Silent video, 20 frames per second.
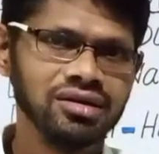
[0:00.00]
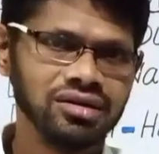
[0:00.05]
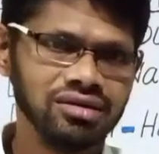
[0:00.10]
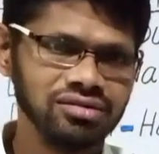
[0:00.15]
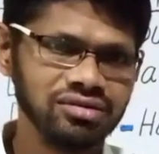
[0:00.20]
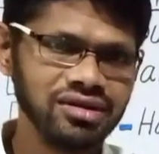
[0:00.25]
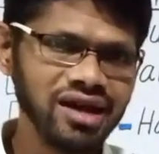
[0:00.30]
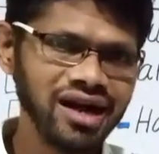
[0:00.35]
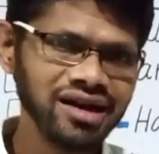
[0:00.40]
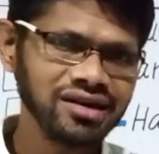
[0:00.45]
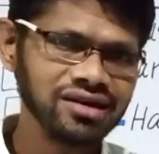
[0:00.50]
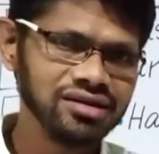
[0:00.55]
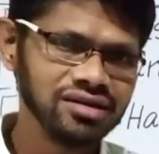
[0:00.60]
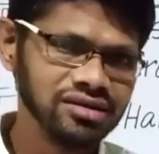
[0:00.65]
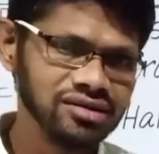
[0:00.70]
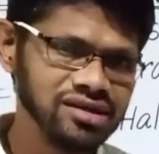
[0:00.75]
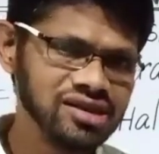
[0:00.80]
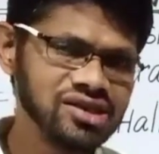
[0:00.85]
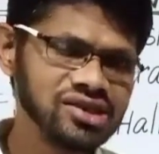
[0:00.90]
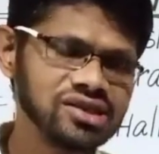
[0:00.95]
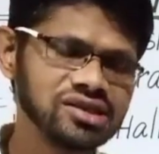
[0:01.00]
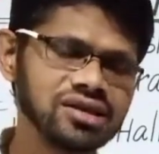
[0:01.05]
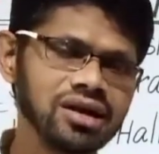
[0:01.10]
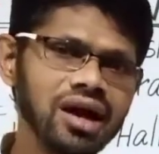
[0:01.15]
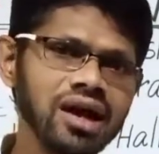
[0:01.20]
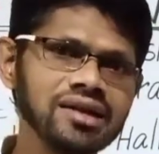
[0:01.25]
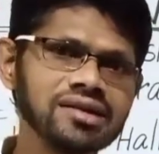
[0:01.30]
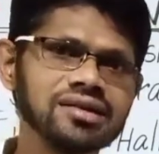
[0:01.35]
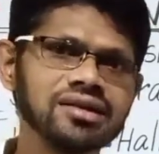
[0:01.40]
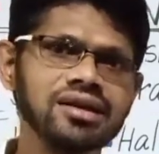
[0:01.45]
That this
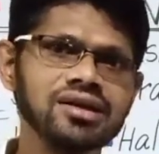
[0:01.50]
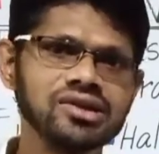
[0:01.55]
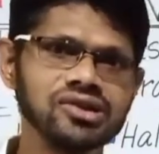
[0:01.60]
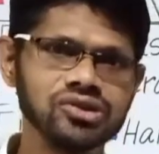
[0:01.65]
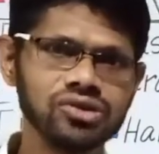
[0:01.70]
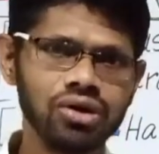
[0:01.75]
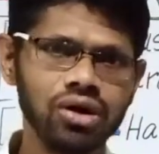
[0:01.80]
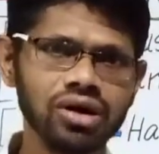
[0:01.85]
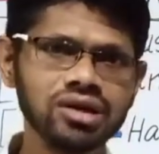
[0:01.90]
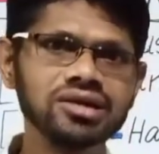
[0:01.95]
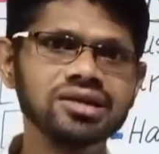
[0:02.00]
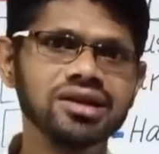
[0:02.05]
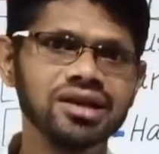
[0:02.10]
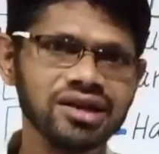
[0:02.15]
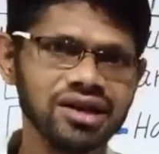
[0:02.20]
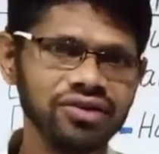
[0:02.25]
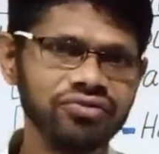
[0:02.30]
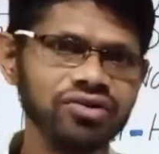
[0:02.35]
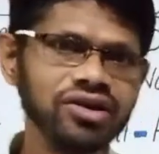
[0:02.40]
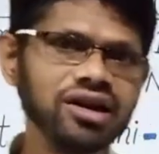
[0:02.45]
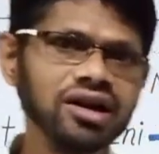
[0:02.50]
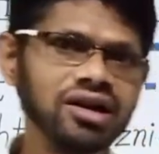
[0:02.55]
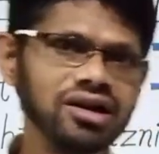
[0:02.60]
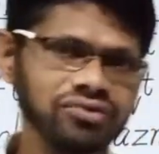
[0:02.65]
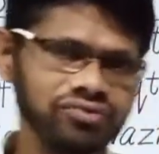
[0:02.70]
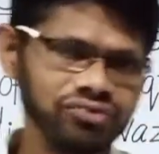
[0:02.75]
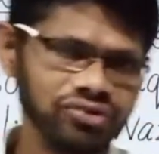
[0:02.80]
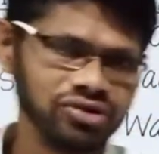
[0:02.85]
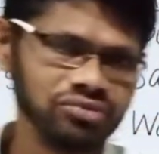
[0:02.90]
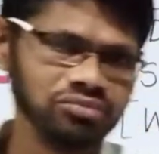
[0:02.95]
task is not
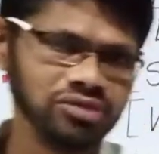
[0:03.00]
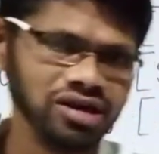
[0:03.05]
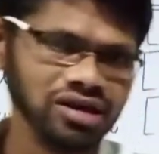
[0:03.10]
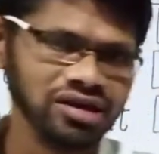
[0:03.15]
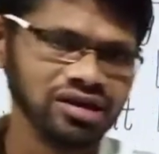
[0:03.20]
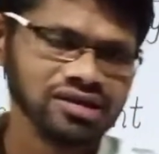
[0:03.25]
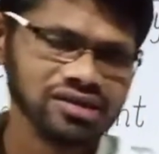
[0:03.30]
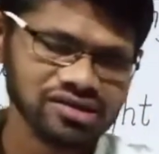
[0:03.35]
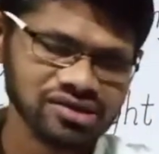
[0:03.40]
difficult for me.